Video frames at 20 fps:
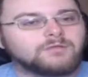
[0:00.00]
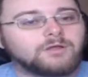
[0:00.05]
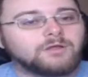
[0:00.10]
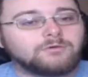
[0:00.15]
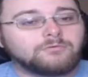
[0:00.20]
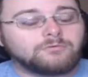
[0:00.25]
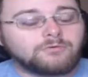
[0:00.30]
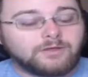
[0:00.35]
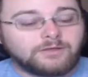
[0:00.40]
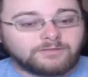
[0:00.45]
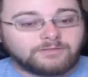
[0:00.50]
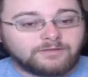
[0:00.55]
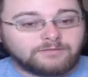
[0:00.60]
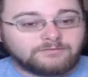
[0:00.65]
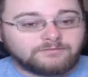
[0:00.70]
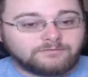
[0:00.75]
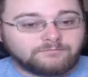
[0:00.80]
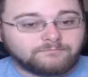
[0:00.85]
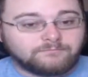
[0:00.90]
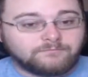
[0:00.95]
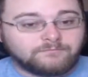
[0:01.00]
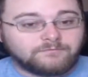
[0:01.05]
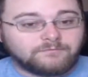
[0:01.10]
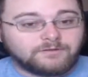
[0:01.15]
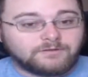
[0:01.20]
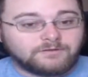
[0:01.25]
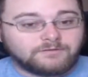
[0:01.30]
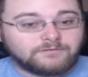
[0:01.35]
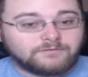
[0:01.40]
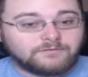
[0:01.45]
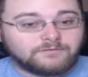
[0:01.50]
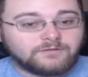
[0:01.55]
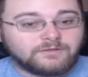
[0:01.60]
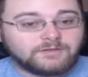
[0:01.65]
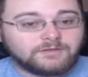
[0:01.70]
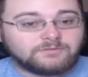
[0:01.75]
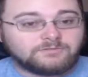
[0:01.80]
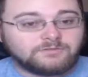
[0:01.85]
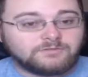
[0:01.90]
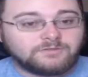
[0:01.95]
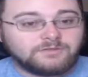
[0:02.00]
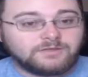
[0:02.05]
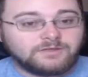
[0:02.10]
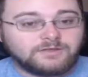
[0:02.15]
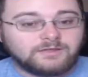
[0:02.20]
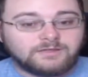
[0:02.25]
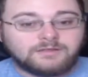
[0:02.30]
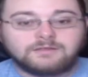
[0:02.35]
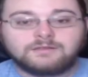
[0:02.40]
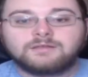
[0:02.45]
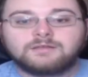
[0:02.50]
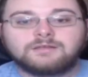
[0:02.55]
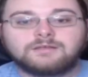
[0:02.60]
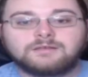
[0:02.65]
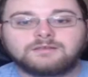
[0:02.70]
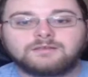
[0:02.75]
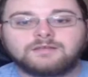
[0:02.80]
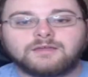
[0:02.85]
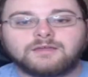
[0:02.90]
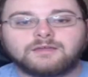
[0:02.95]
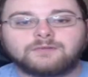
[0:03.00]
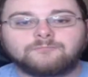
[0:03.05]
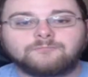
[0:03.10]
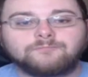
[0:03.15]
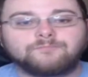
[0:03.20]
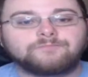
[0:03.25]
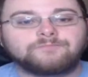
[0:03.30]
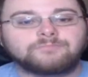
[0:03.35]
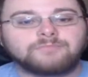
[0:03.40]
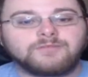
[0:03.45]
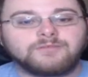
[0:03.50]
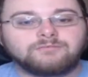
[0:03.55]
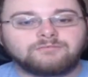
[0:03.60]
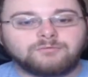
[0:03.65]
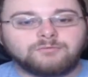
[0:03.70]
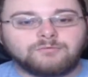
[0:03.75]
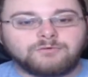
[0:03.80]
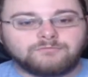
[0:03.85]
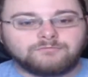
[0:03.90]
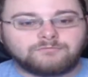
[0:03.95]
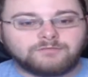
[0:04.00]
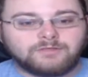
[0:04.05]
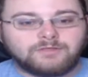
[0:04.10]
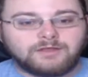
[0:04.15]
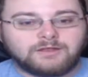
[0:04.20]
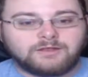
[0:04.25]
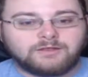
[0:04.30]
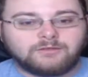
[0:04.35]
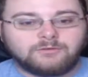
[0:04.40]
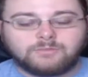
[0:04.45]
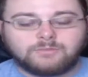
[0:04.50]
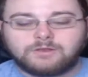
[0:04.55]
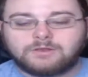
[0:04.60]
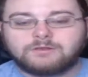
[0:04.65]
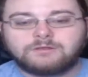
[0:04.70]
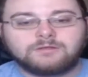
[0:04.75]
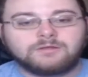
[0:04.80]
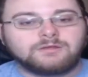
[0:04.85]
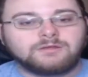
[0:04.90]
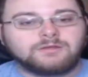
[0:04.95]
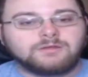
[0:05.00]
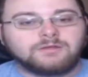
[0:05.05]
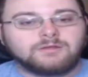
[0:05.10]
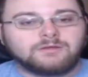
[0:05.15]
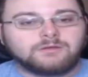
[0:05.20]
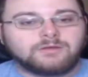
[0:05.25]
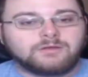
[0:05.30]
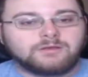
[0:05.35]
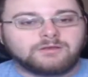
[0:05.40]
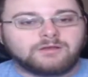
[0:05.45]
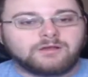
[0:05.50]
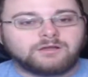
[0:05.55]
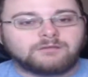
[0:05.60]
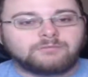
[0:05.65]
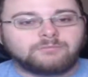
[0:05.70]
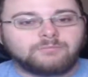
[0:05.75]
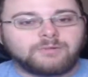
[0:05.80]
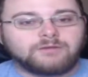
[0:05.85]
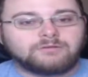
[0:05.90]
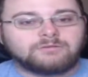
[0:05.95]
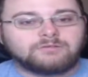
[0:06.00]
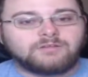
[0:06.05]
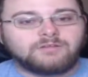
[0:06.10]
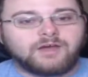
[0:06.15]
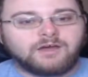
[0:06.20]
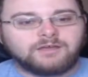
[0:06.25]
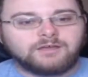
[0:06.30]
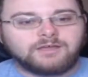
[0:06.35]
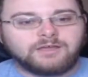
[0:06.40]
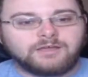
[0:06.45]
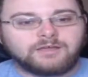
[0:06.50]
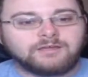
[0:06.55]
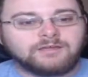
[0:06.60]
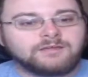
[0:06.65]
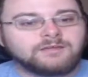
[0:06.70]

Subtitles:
Oh wait, that's a fucking slash to the head. Damn, if it wasn't for that helmet. Okay, knocked him out. Donnie!